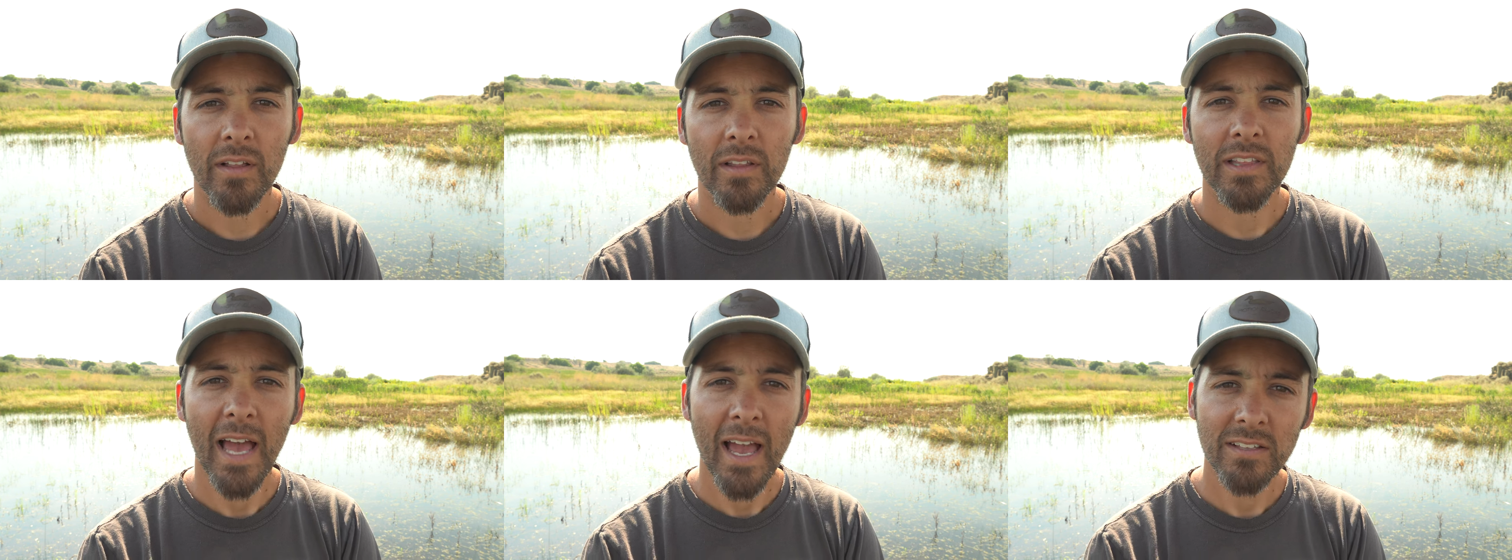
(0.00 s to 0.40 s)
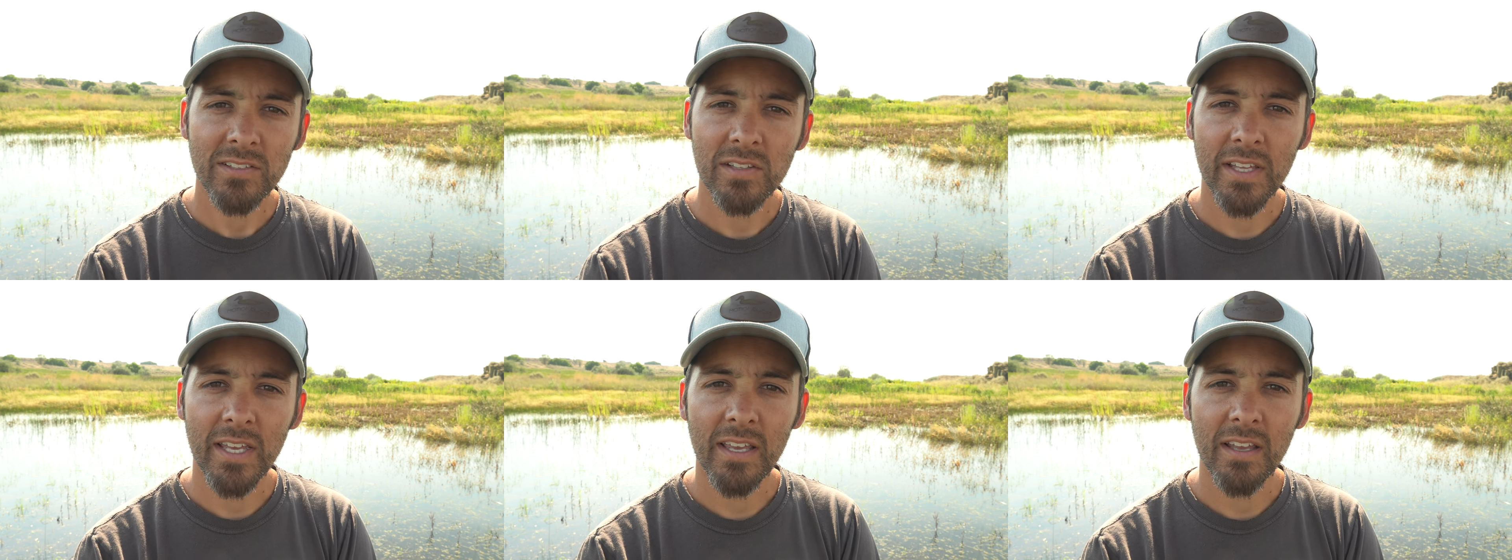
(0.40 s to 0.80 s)

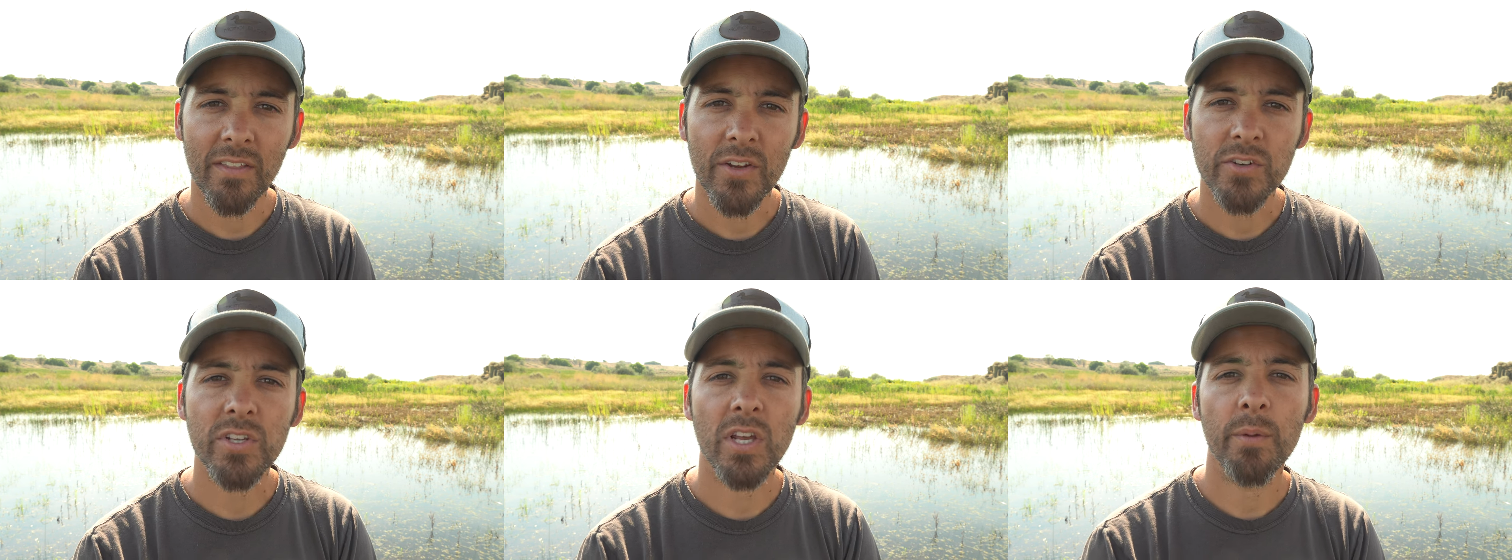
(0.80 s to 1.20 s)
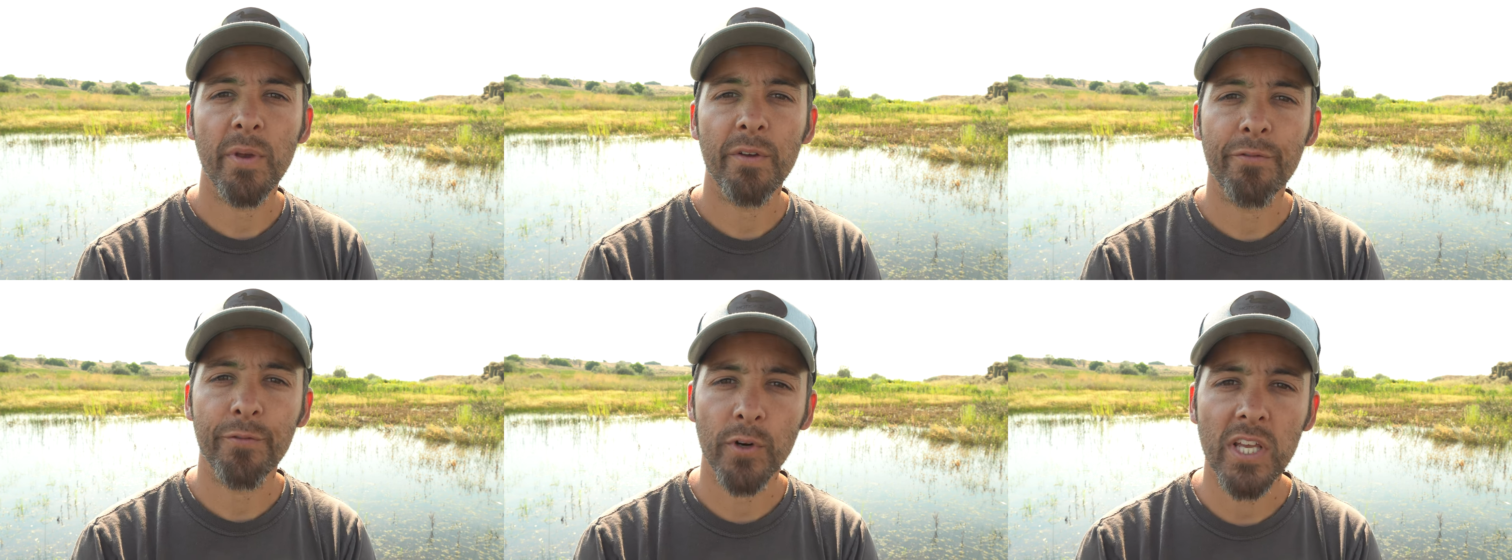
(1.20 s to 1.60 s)
Lastly, there's gonna
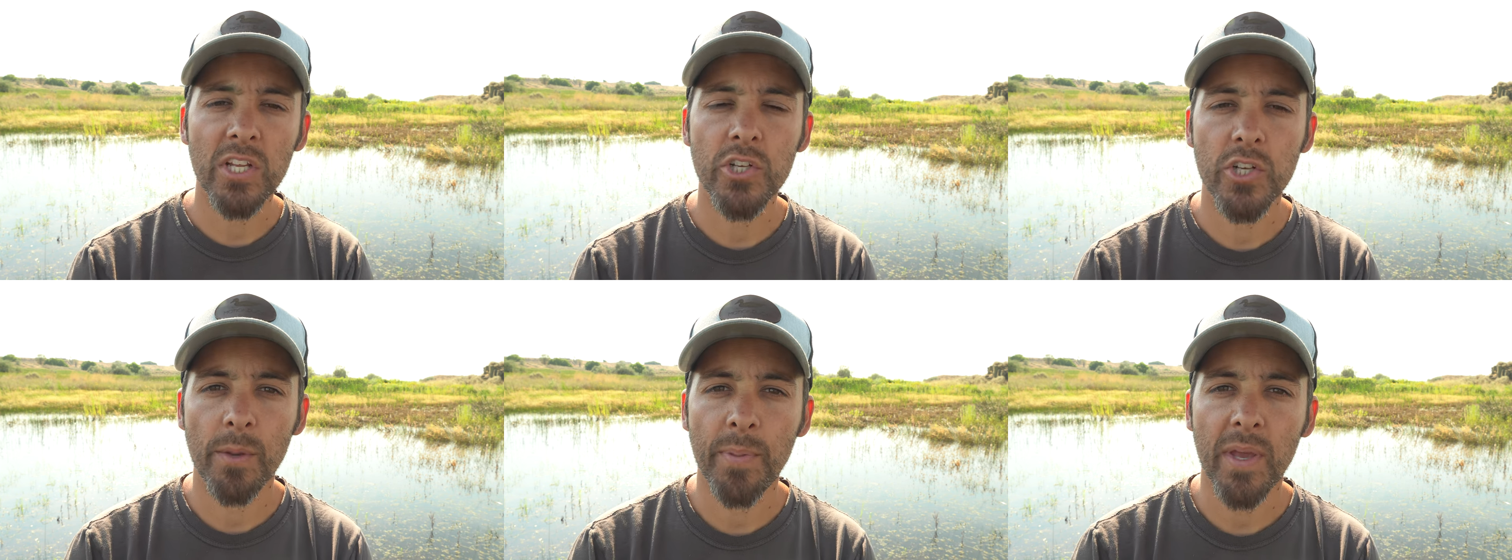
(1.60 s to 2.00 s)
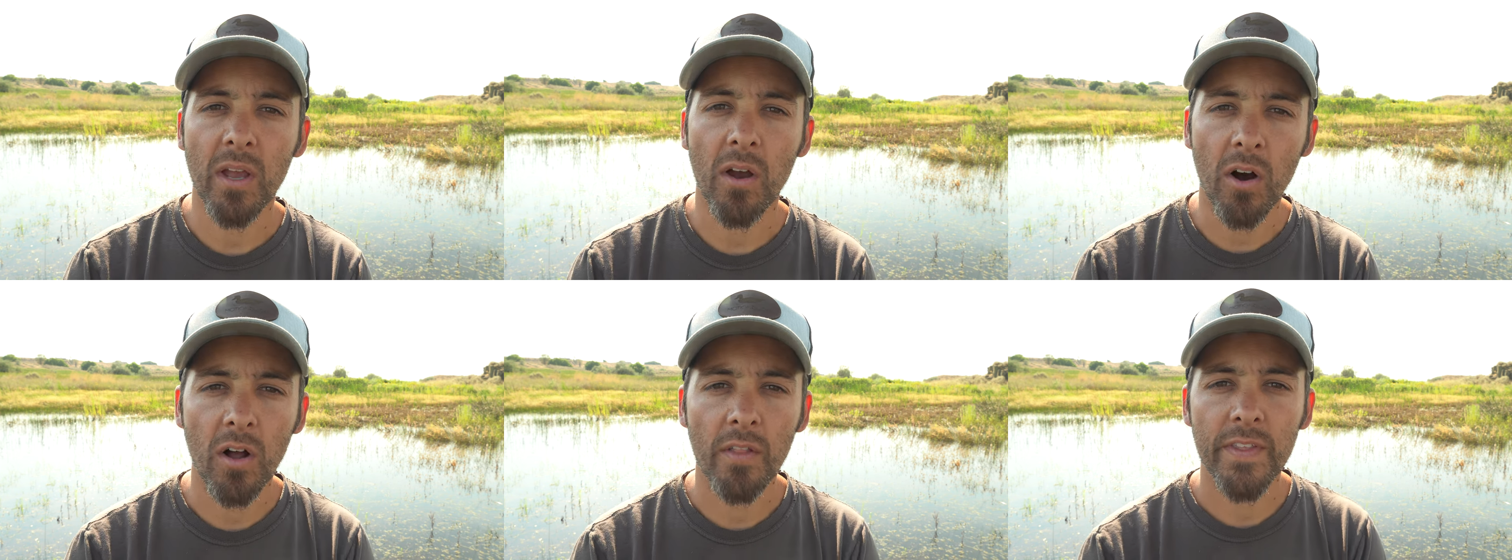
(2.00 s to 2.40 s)
be free
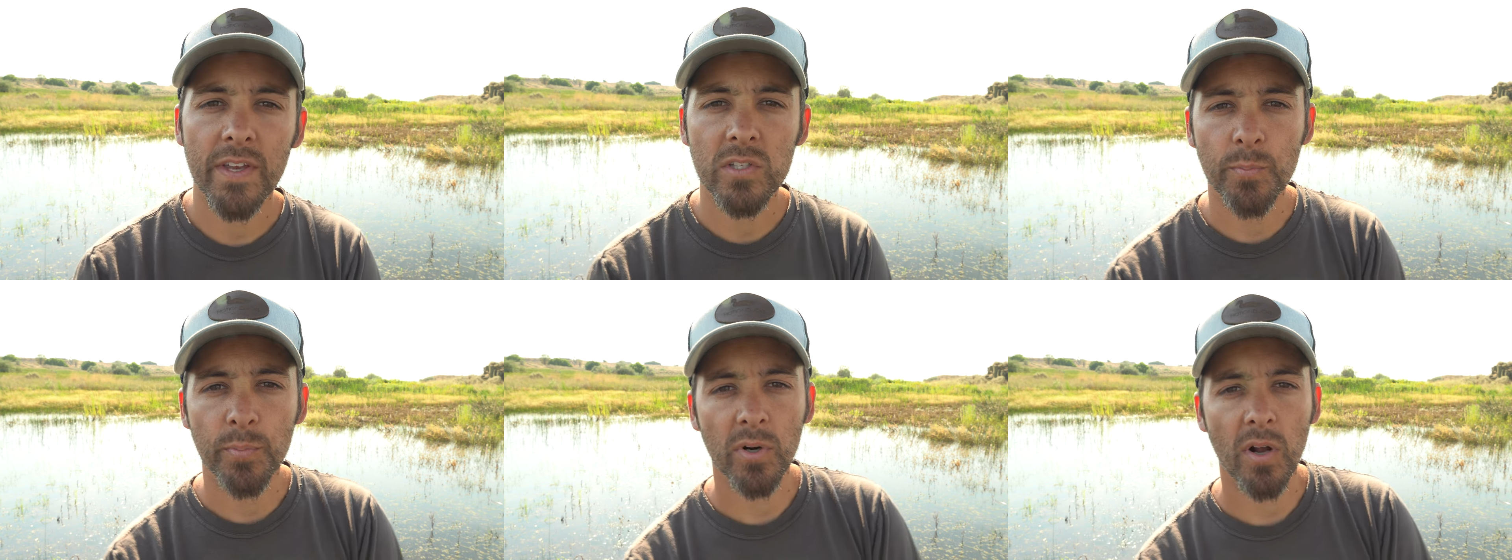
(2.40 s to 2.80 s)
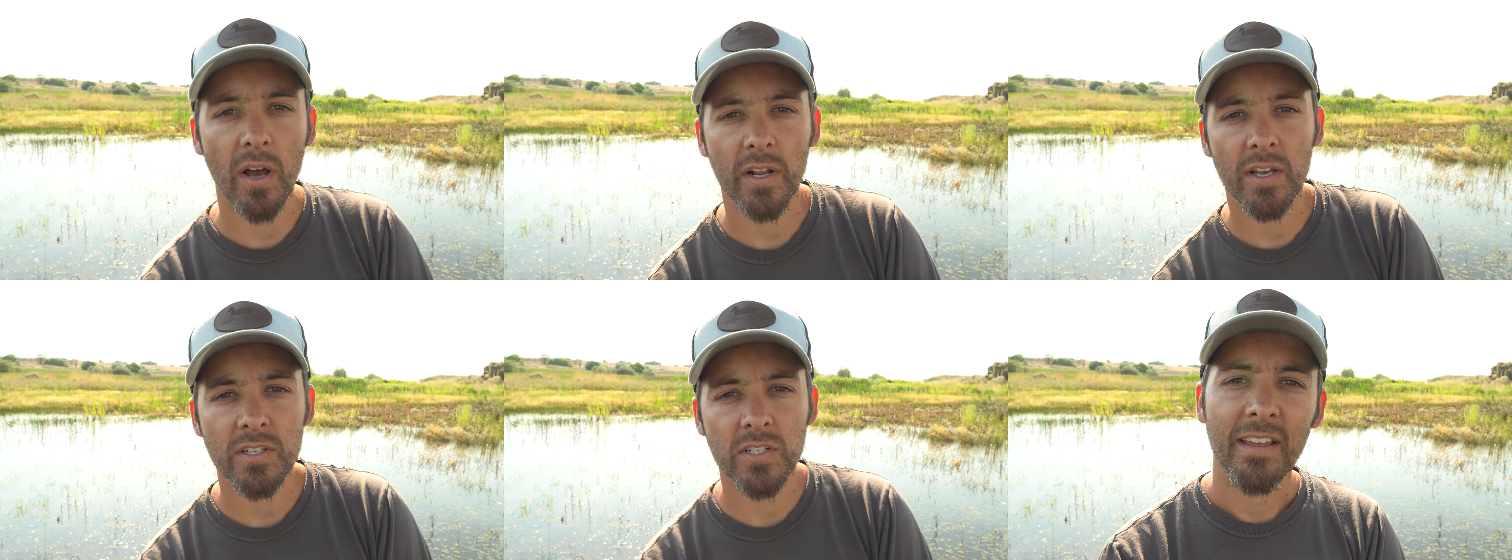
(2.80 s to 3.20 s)
shipping on this
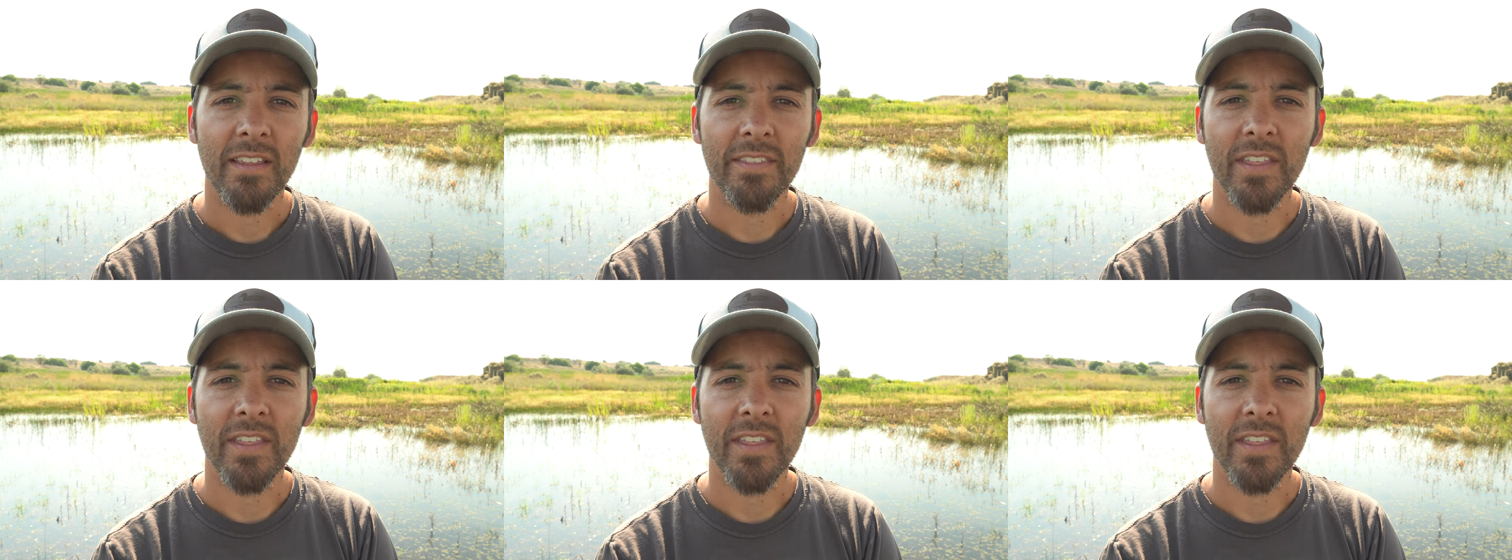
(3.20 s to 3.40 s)
product